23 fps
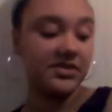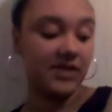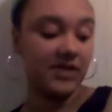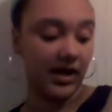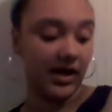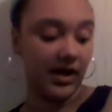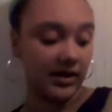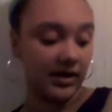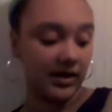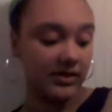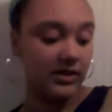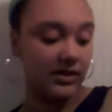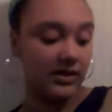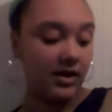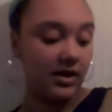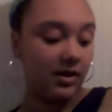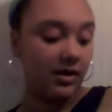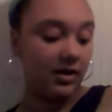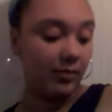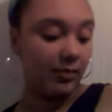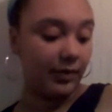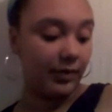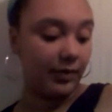sucked.
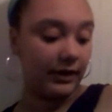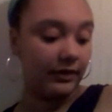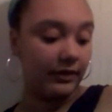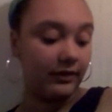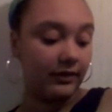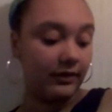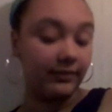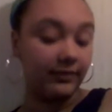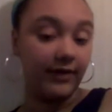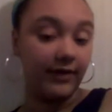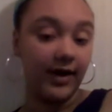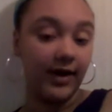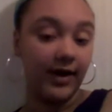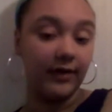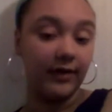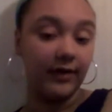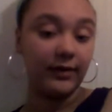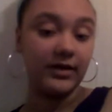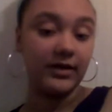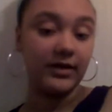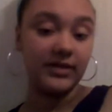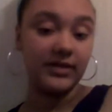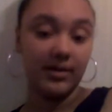But the
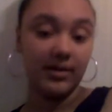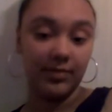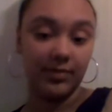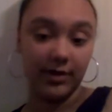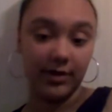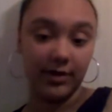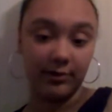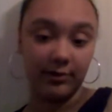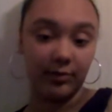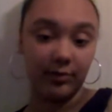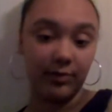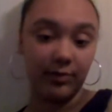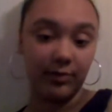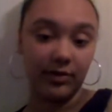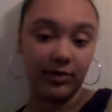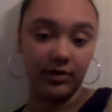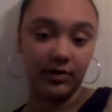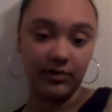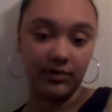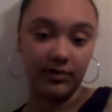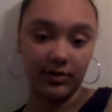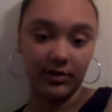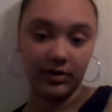fireworks that people put
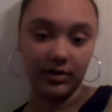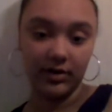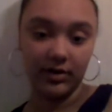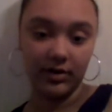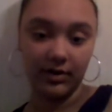off were